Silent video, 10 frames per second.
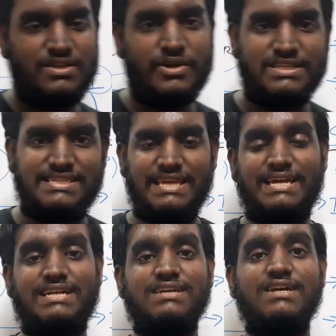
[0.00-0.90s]
You can say
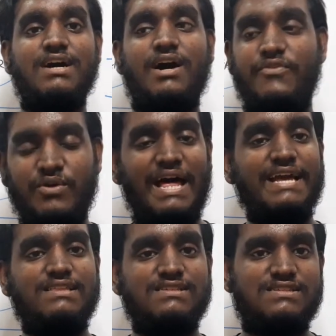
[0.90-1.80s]
that if you
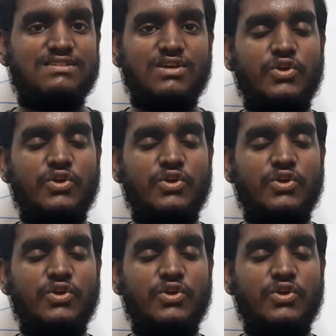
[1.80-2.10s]
like this,